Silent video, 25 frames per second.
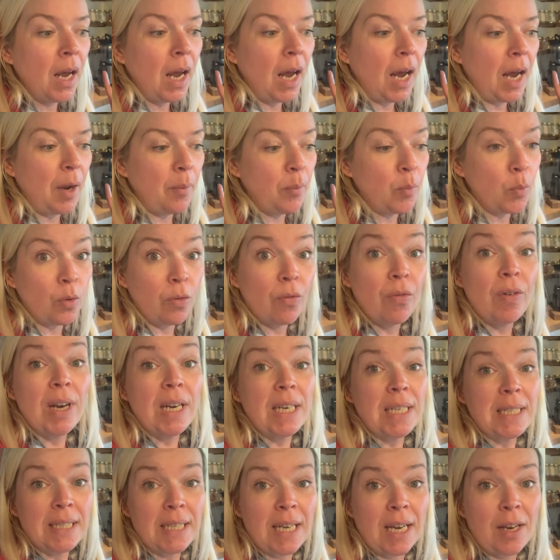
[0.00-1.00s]
Um, we
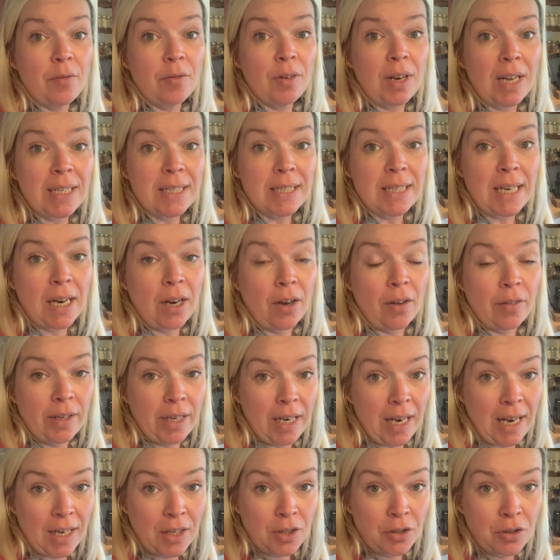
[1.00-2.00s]
really saved last night on the
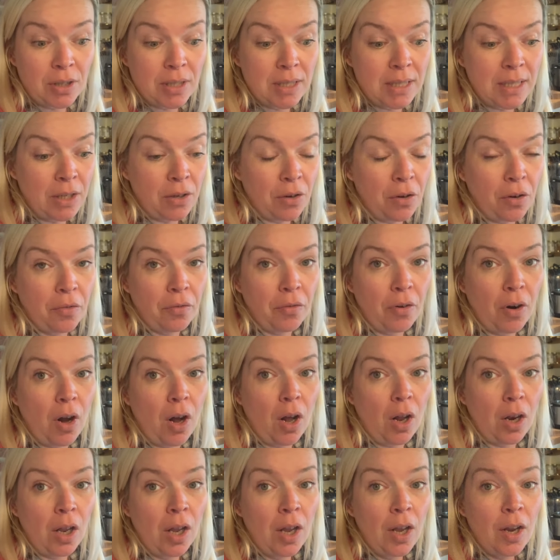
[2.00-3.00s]
electricity
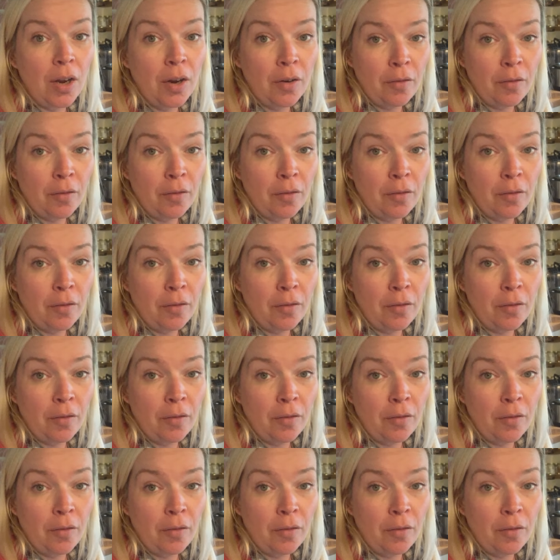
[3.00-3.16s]
overall